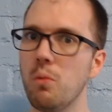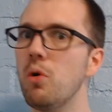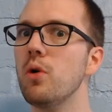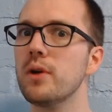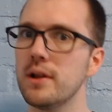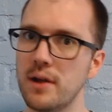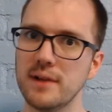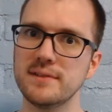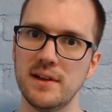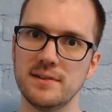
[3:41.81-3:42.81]
woke
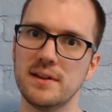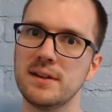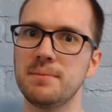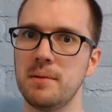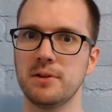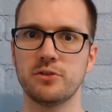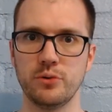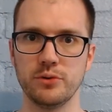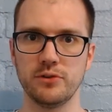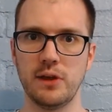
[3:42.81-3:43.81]
nonsense into public
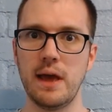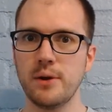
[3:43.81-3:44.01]
schools.